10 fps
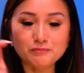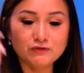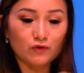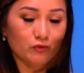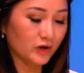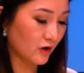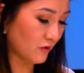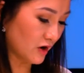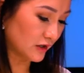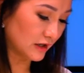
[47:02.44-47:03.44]
before we go
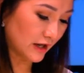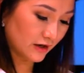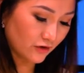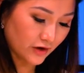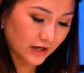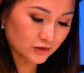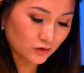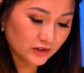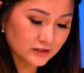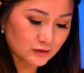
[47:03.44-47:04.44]
on, like okay, so
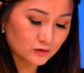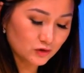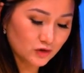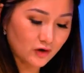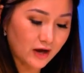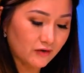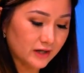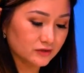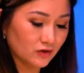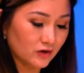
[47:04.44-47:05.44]
this, you know how I
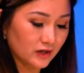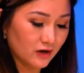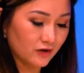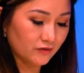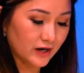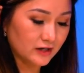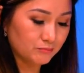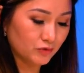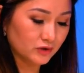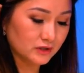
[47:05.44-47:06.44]
started off, I didn't
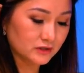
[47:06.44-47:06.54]
put the